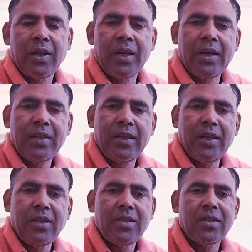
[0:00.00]
And
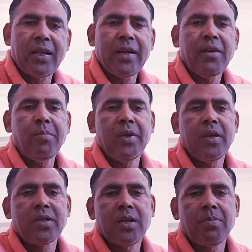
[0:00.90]
then the second
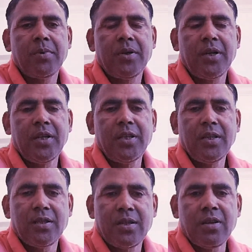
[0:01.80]
phase of
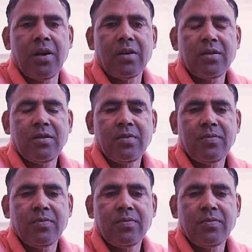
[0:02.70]
teaching starts